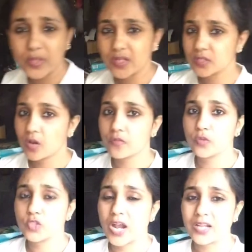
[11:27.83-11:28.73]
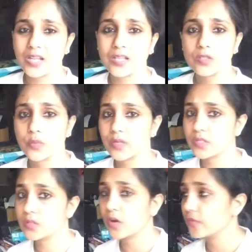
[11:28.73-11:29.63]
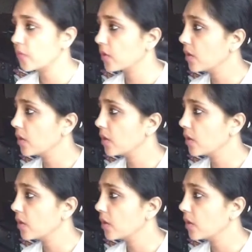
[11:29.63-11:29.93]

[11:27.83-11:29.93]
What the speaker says: is not for chatting. Twitter is not for